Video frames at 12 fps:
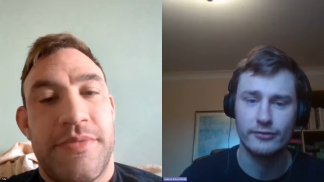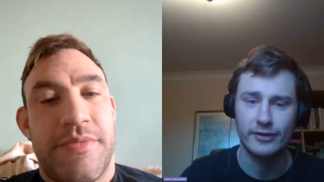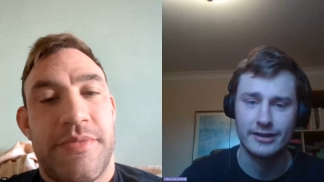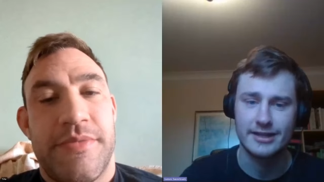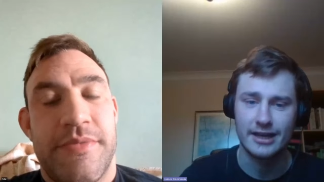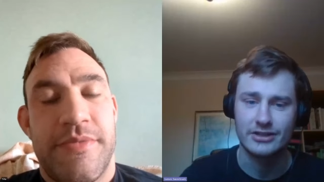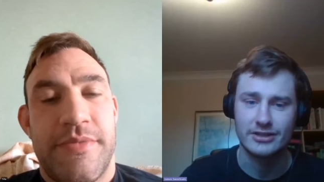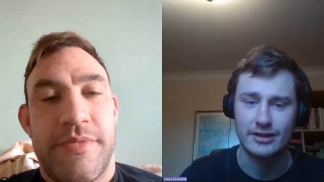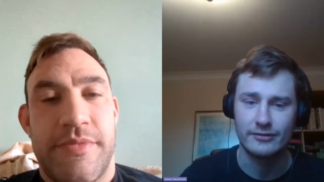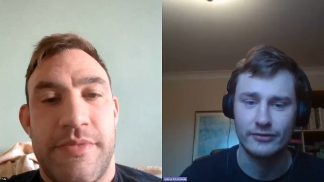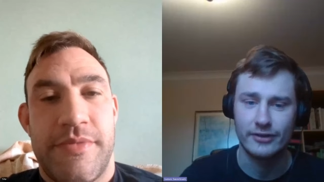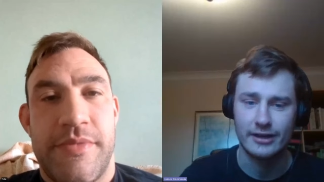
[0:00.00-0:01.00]
Speaker 1: and done
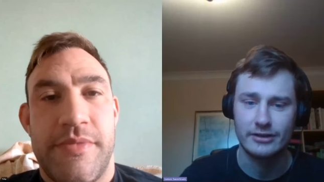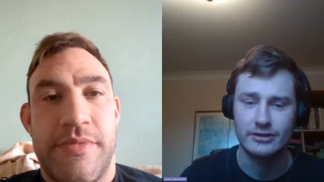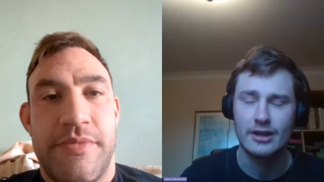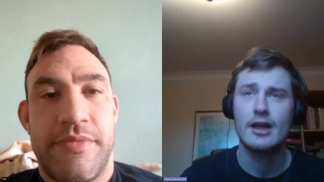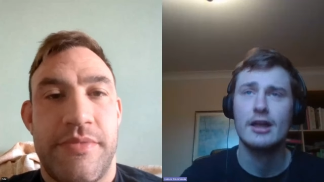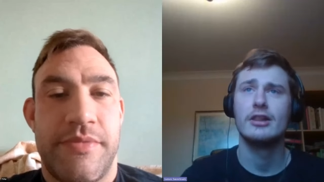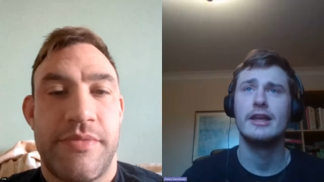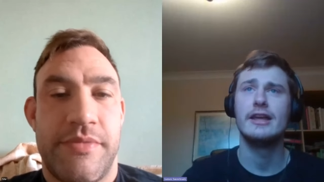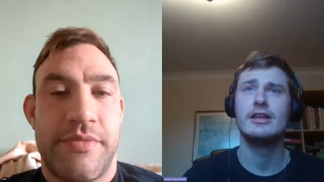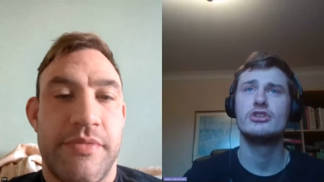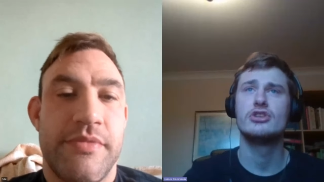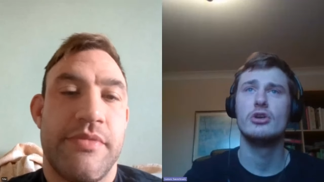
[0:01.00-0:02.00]
fantastic things,
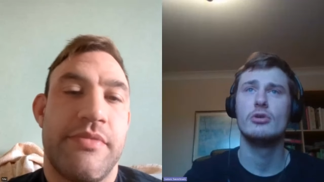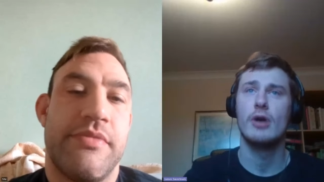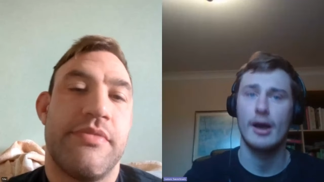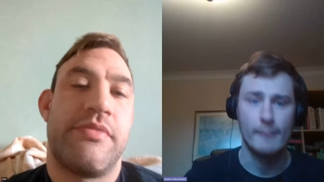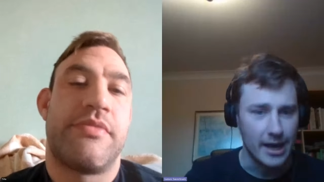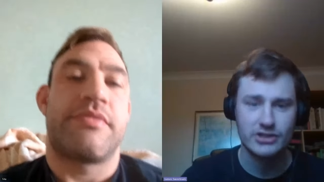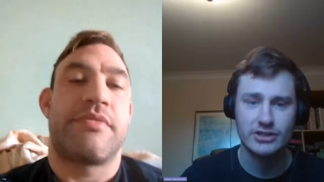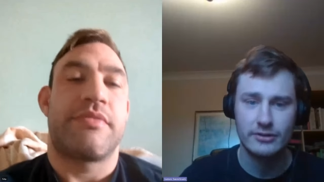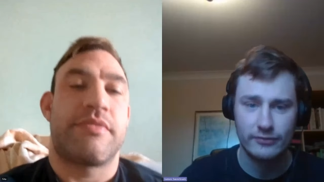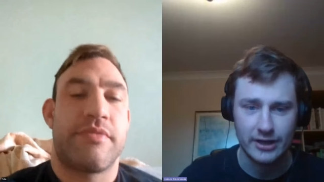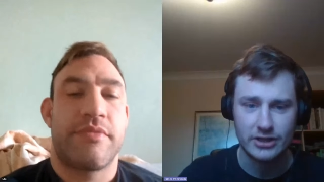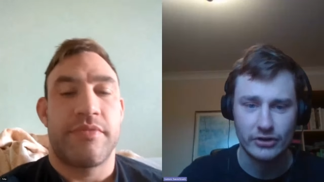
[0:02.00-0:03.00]
leading to a
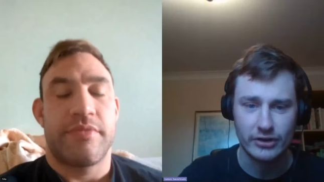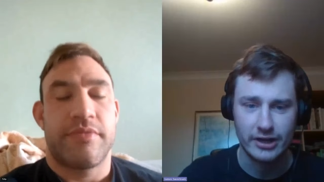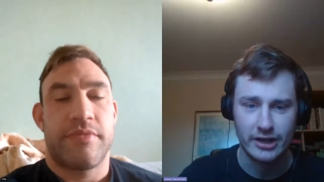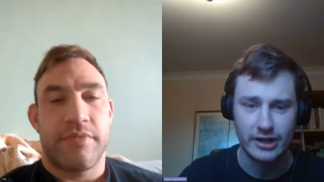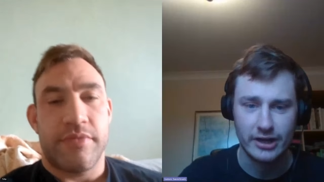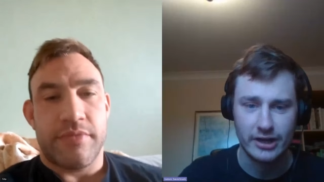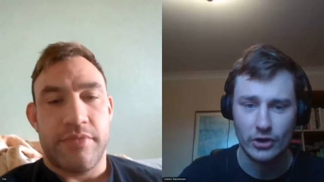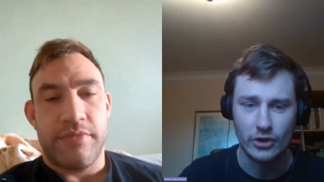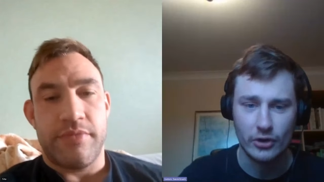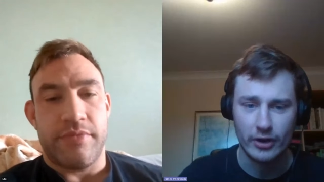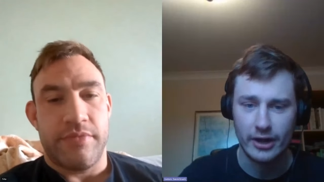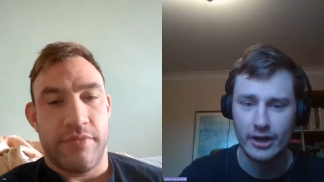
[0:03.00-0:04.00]
massive victory
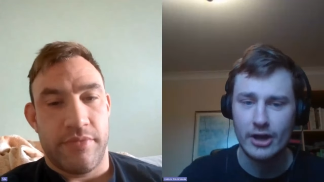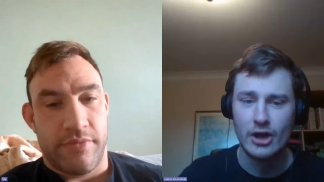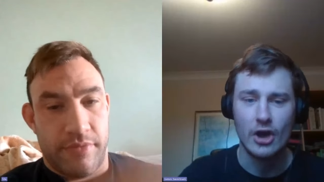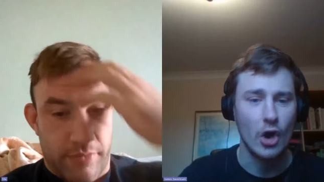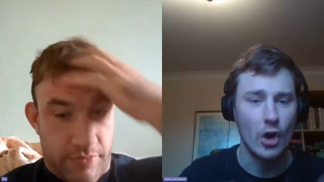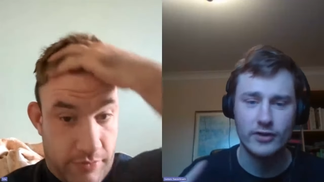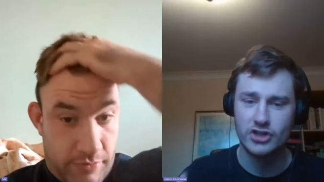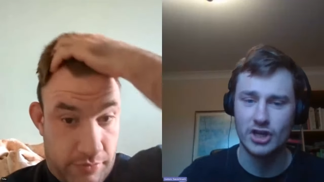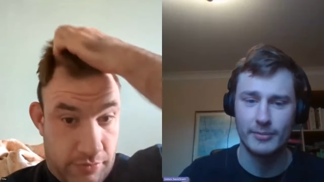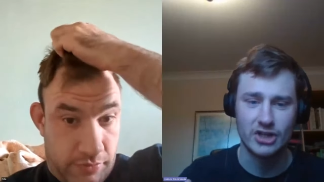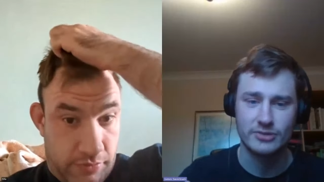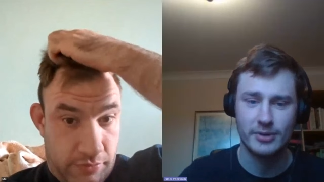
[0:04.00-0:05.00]
in your career
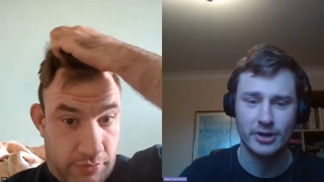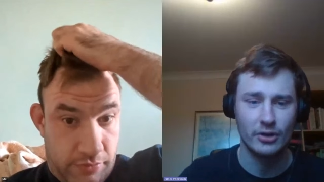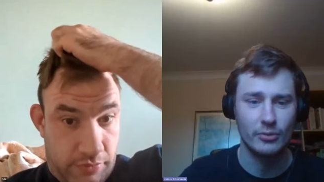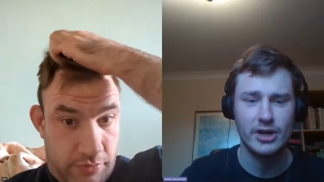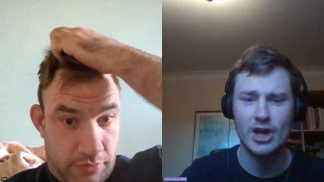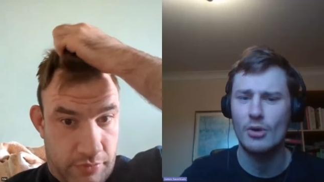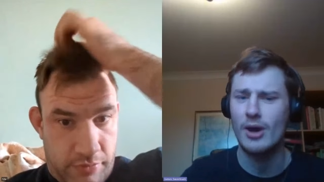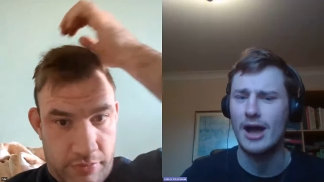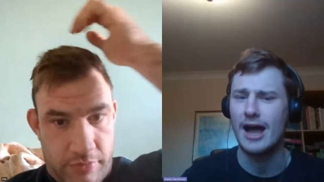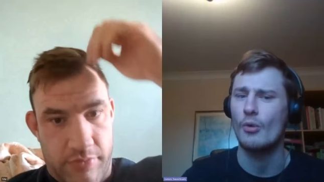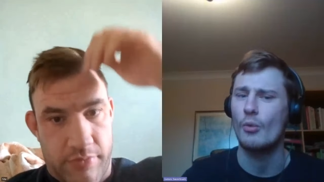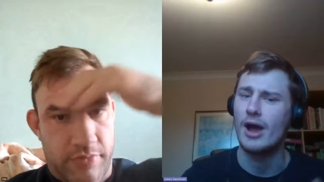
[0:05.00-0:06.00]
over Tom Aspinall.
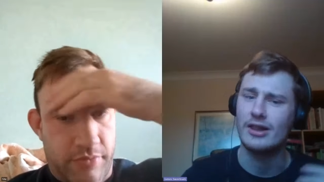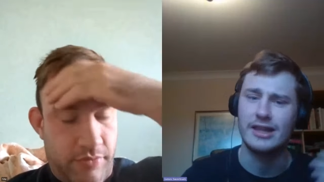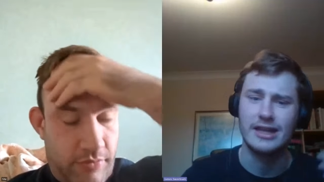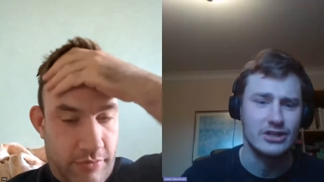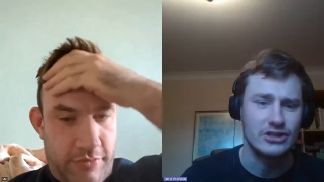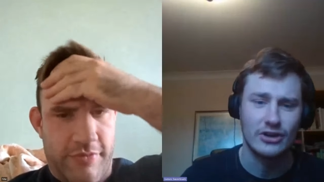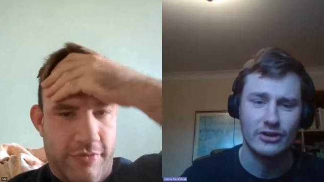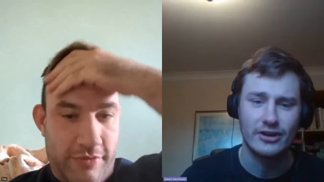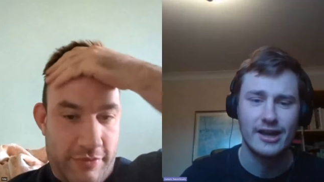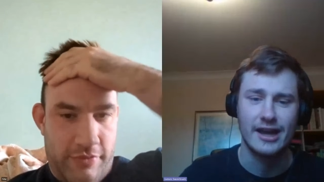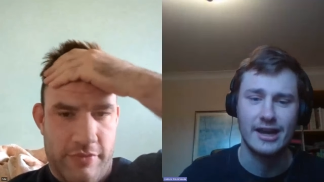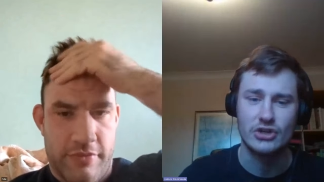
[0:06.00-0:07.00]
We know how well he's
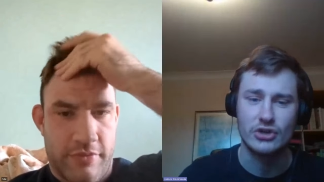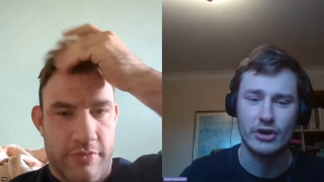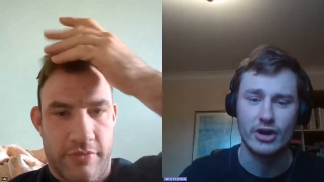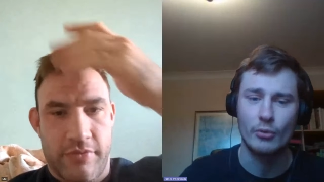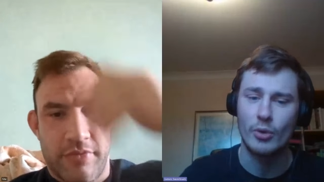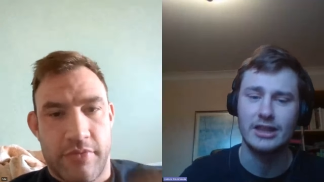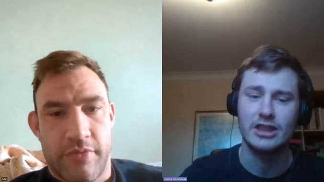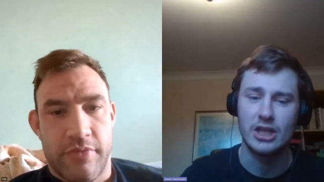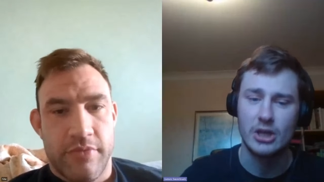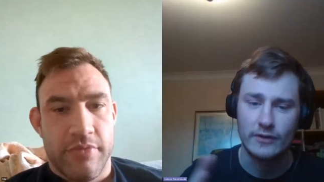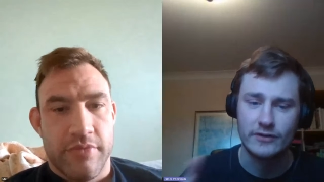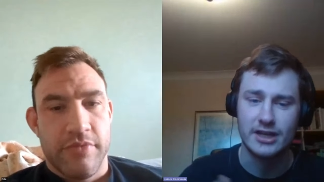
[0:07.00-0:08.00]
done in his career,
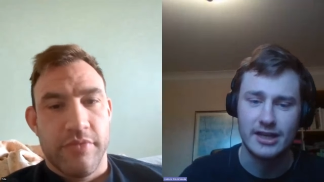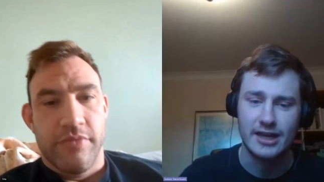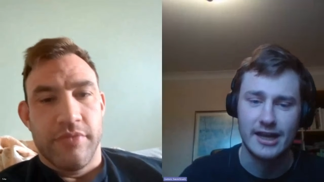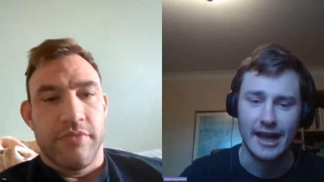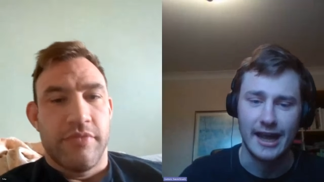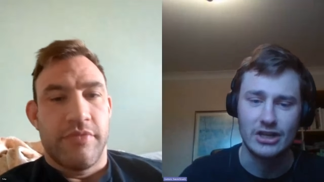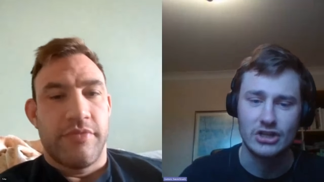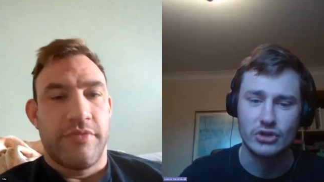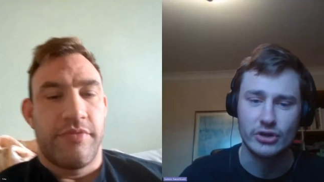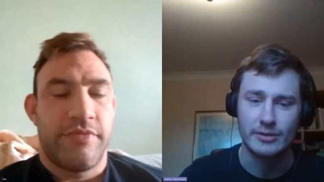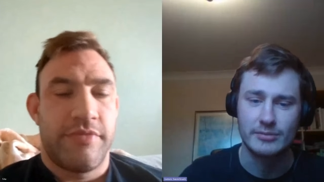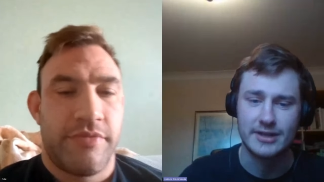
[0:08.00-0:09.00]
winning the UFC
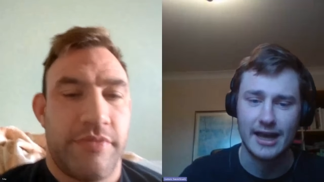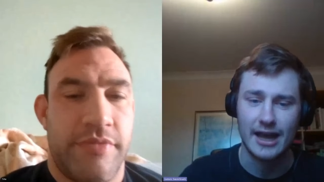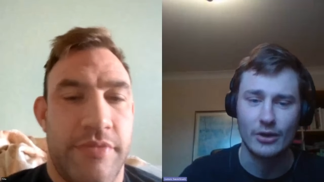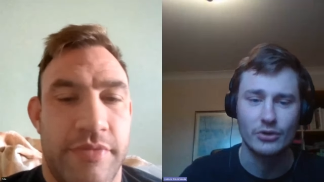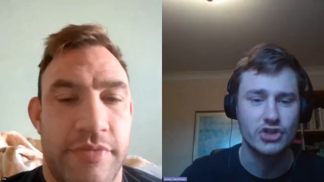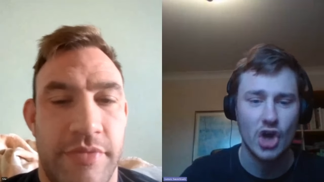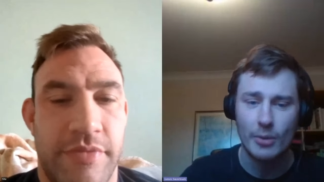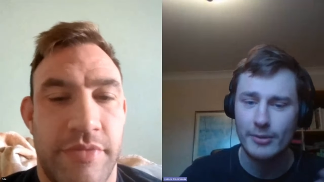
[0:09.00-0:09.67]
interim title.